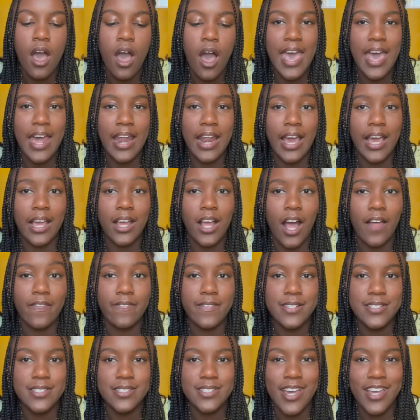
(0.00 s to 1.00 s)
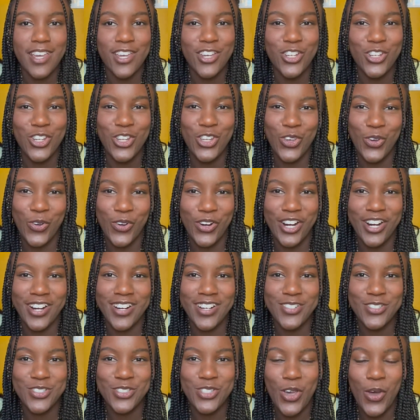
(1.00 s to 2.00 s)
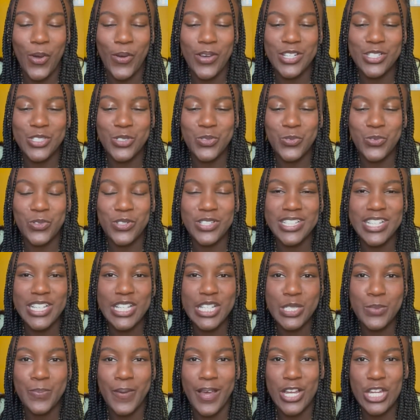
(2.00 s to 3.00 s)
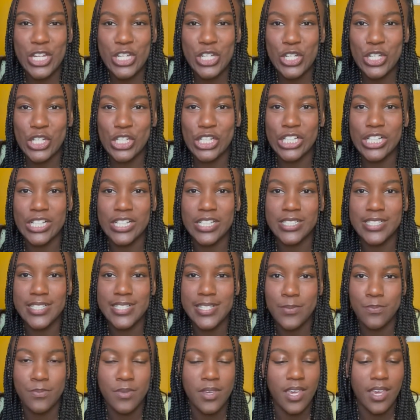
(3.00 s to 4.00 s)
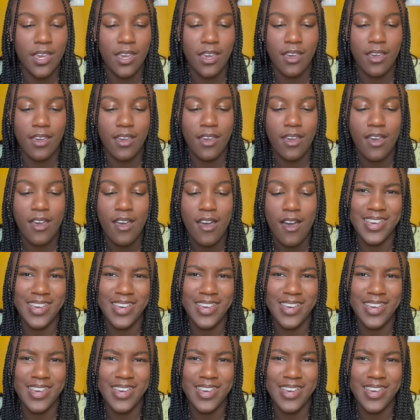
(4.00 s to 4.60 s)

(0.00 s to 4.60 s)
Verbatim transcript: And I got this deck in New York, so it's really special to me,